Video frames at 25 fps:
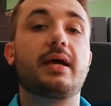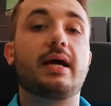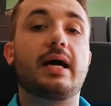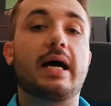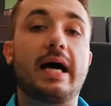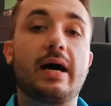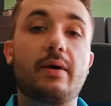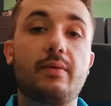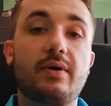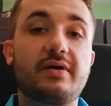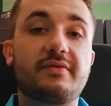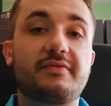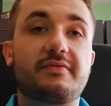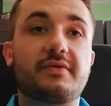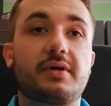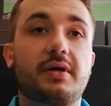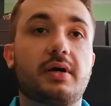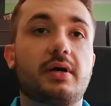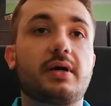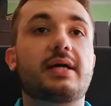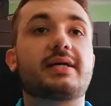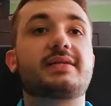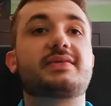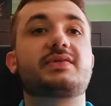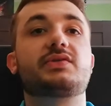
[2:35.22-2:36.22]

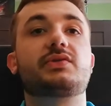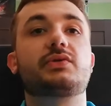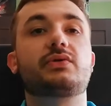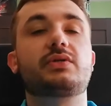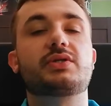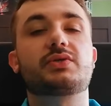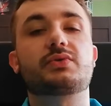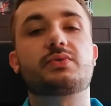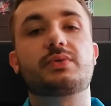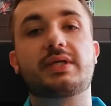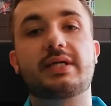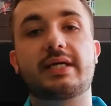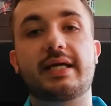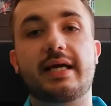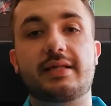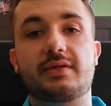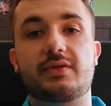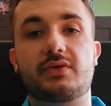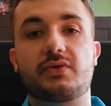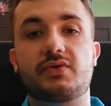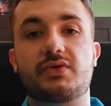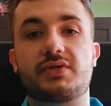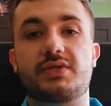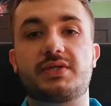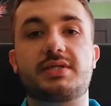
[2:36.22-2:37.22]
However, as soon as we
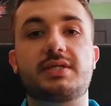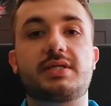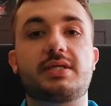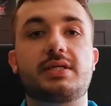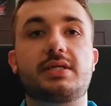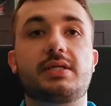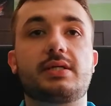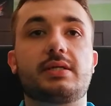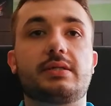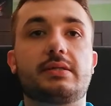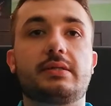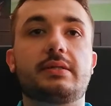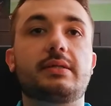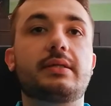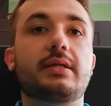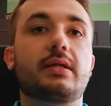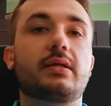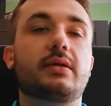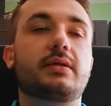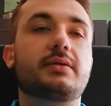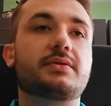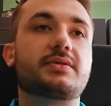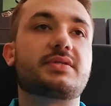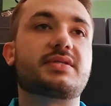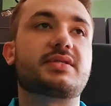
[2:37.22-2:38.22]
get to see
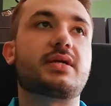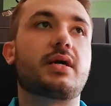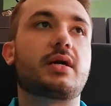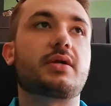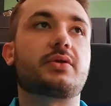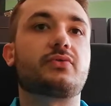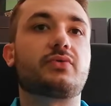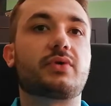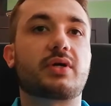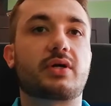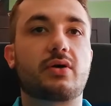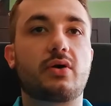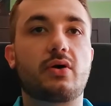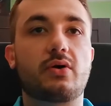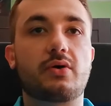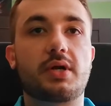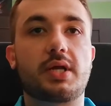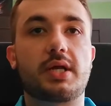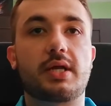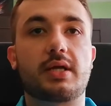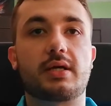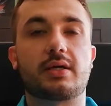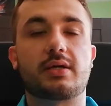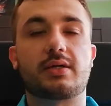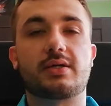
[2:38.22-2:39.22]
Dylan start
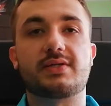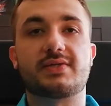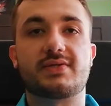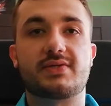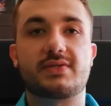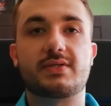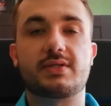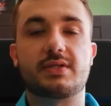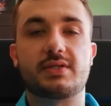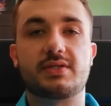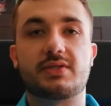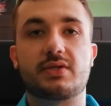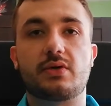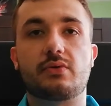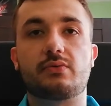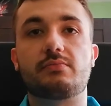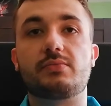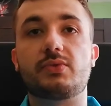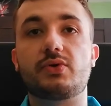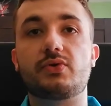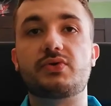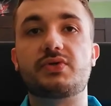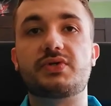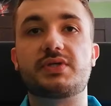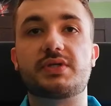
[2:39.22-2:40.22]
recording his own
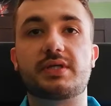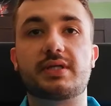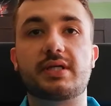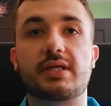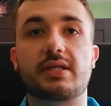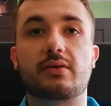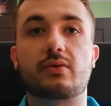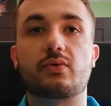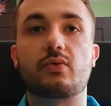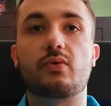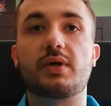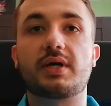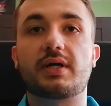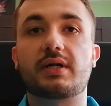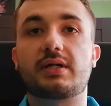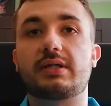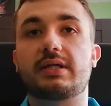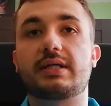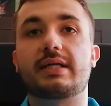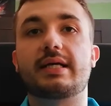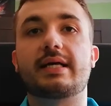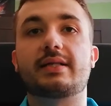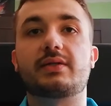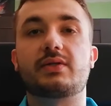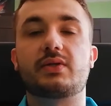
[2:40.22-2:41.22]
music and
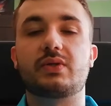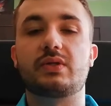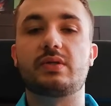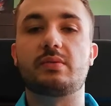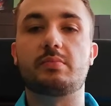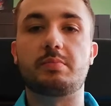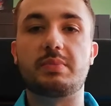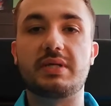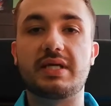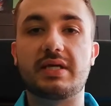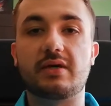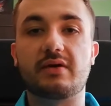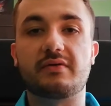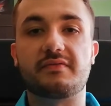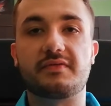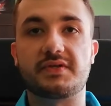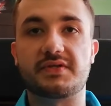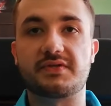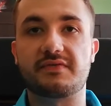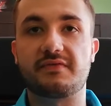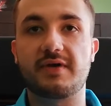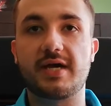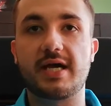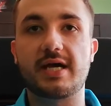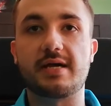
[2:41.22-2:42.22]
quickly get to the peak of
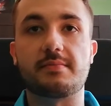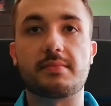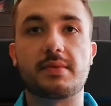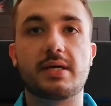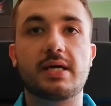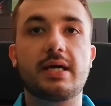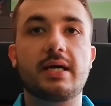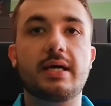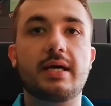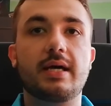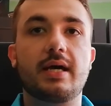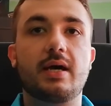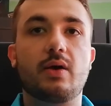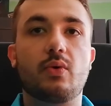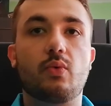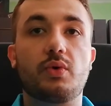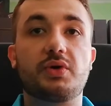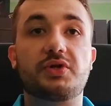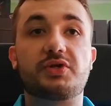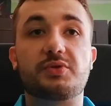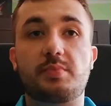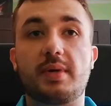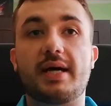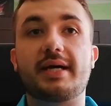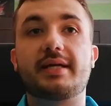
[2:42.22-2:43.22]
his fame,
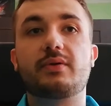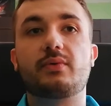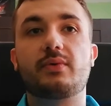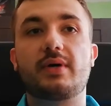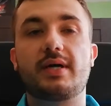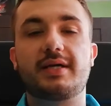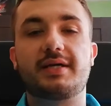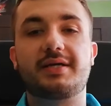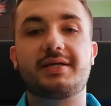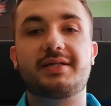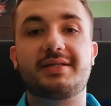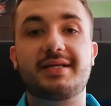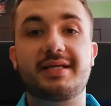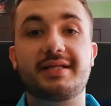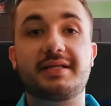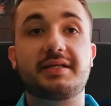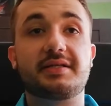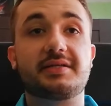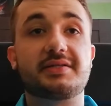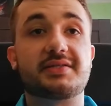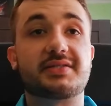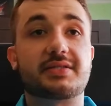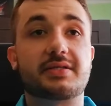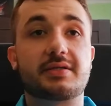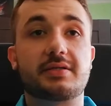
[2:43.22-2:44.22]
which by the way he did in
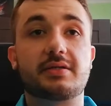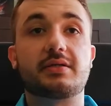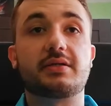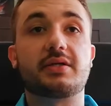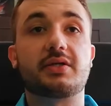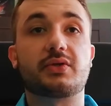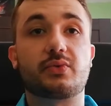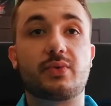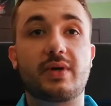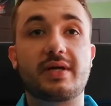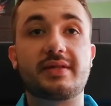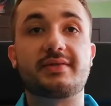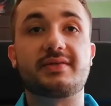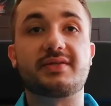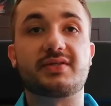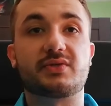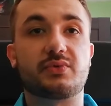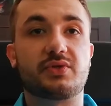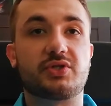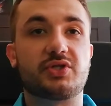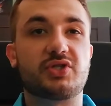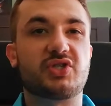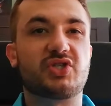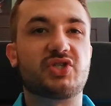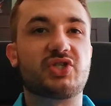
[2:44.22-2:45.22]
his early 20s,
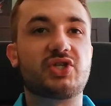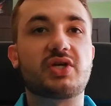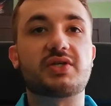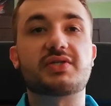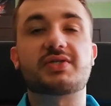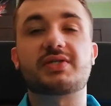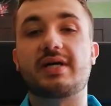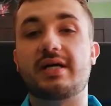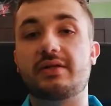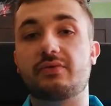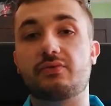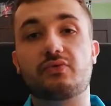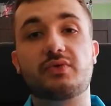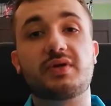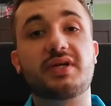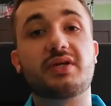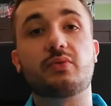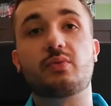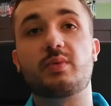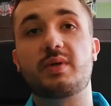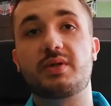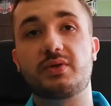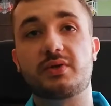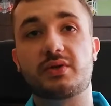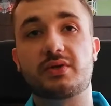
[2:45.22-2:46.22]
which is just
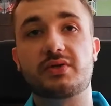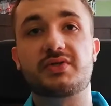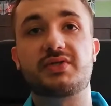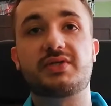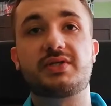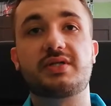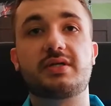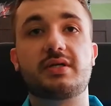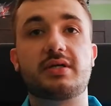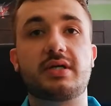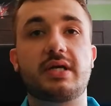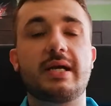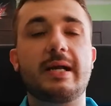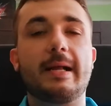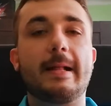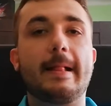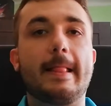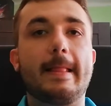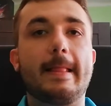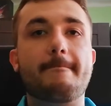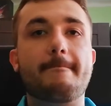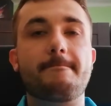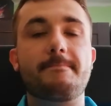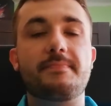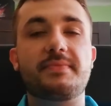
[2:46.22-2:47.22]
unreal when you consider
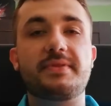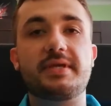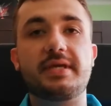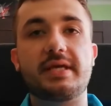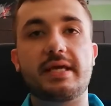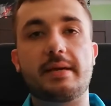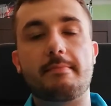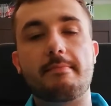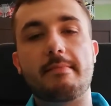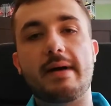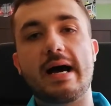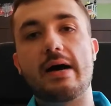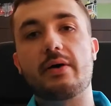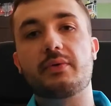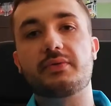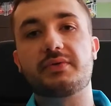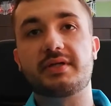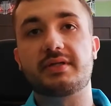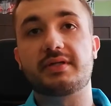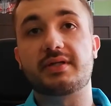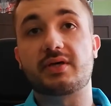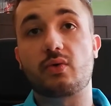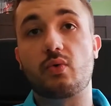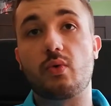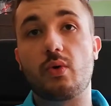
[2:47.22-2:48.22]
the amount
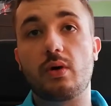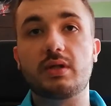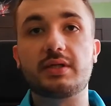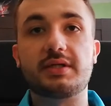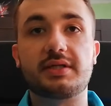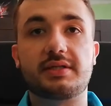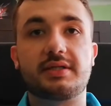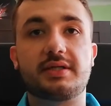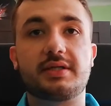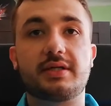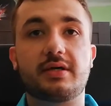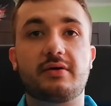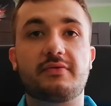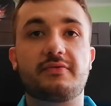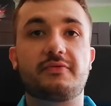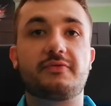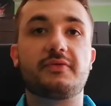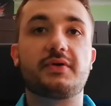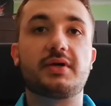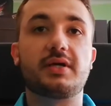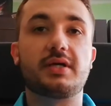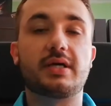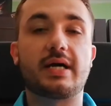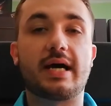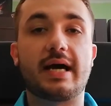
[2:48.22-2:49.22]
and the quality
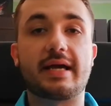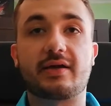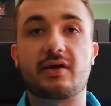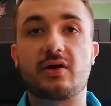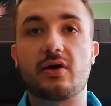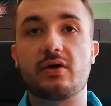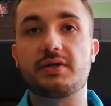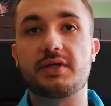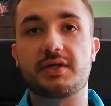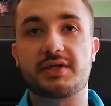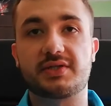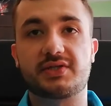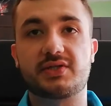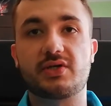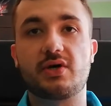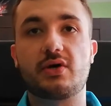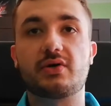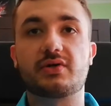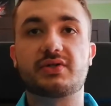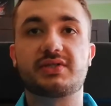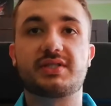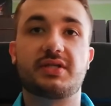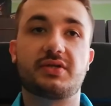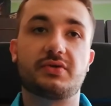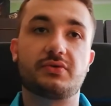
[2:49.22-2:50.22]
of iconic
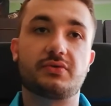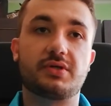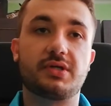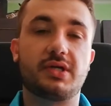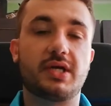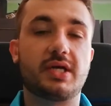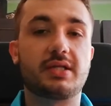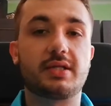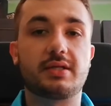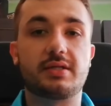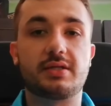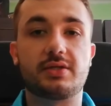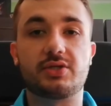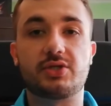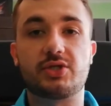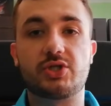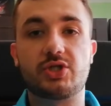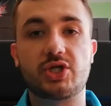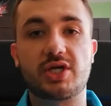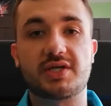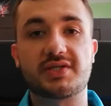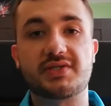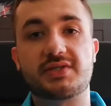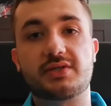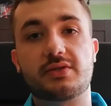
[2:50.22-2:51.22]
songs that he created in
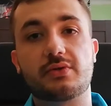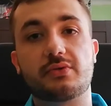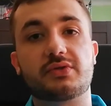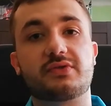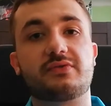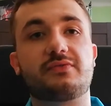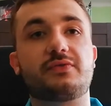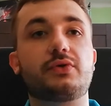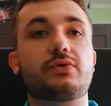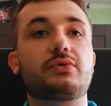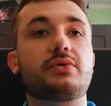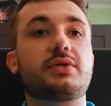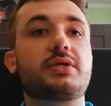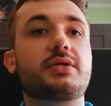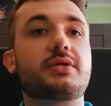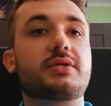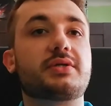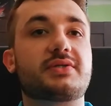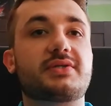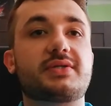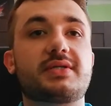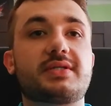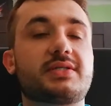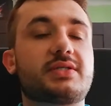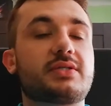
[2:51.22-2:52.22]
just those few
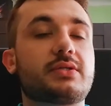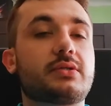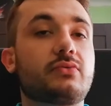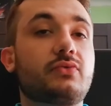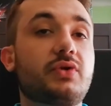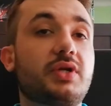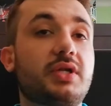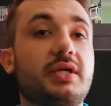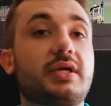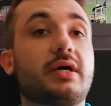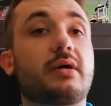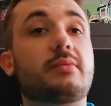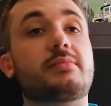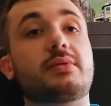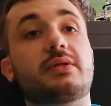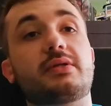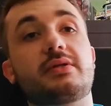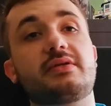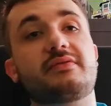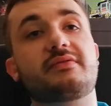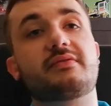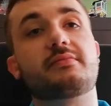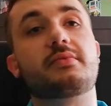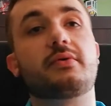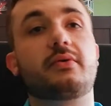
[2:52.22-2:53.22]
years, it's really
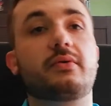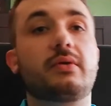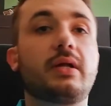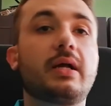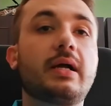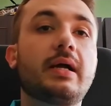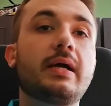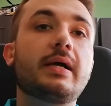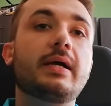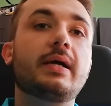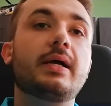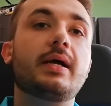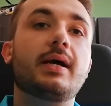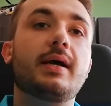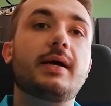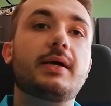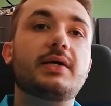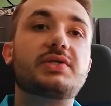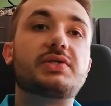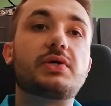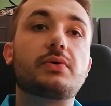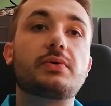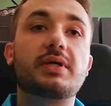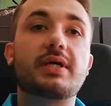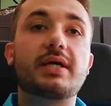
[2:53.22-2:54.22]
unbelievable.
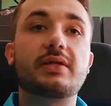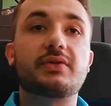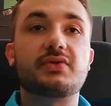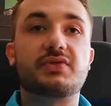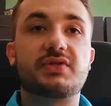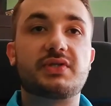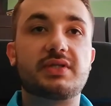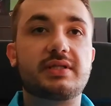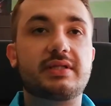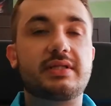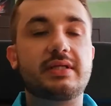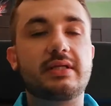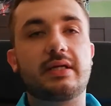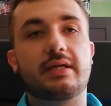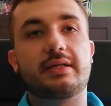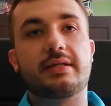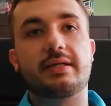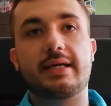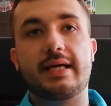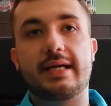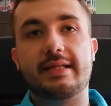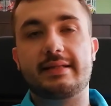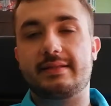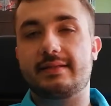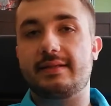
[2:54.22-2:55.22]
So we get to see
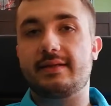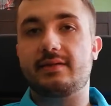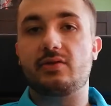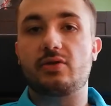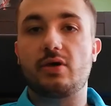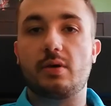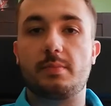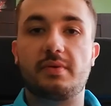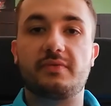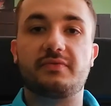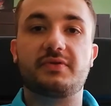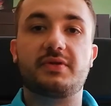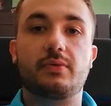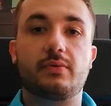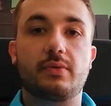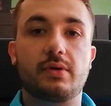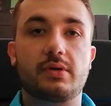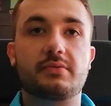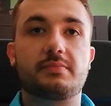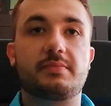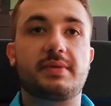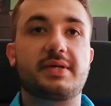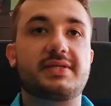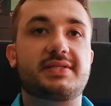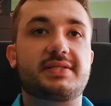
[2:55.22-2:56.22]
Dylan at the top of the
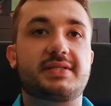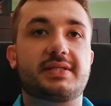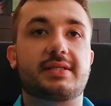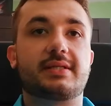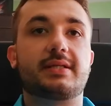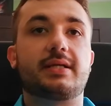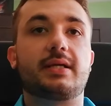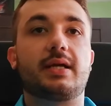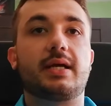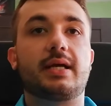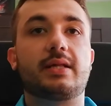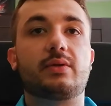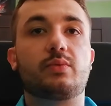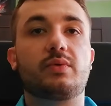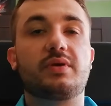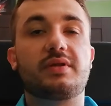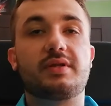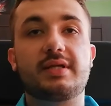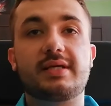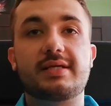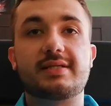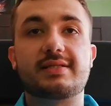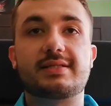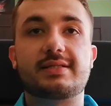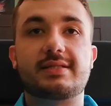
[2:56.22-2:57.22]
world, basically, and
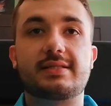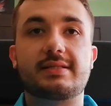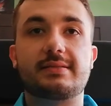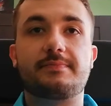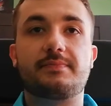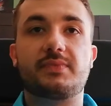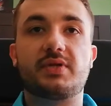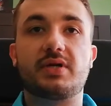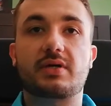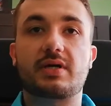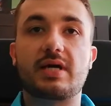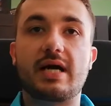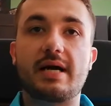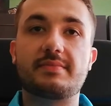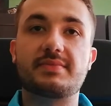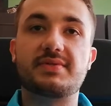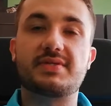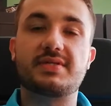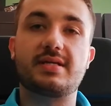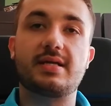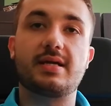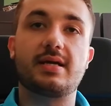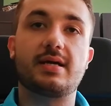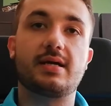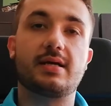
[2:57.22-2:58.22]
with this, there
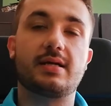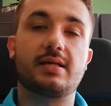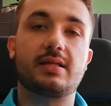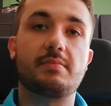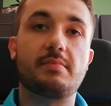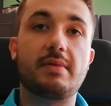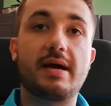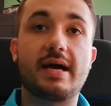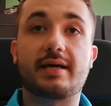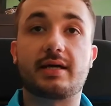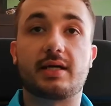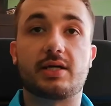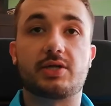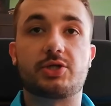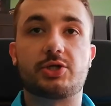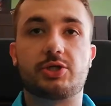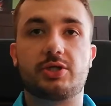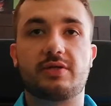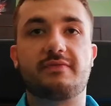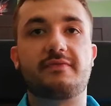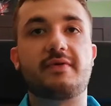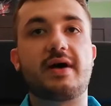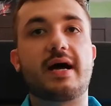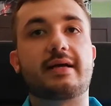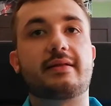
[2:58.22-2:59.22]
comes the baggage,
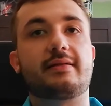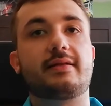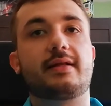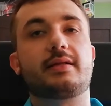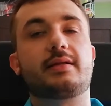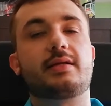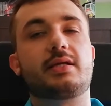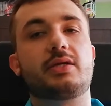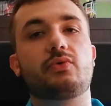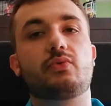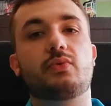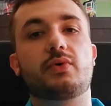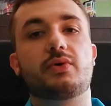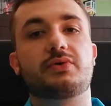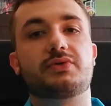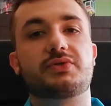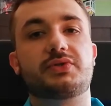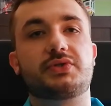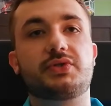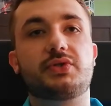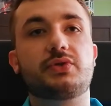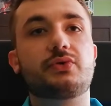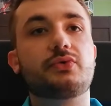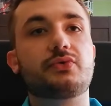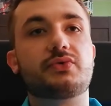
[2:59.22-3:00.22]
the fact that he
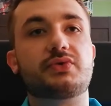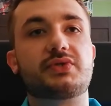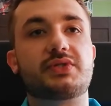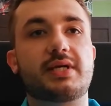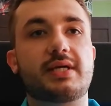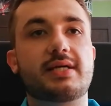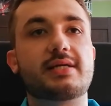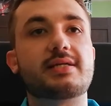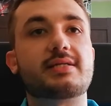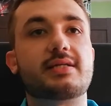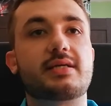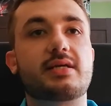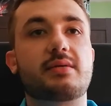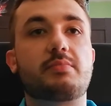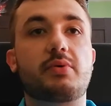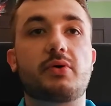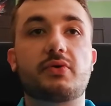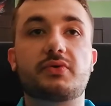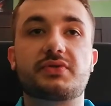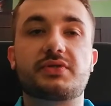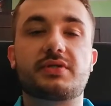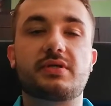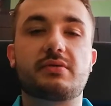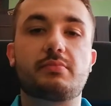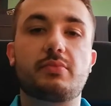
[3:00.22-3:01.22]
was used as a
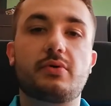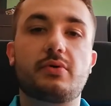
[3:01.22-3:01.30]
poster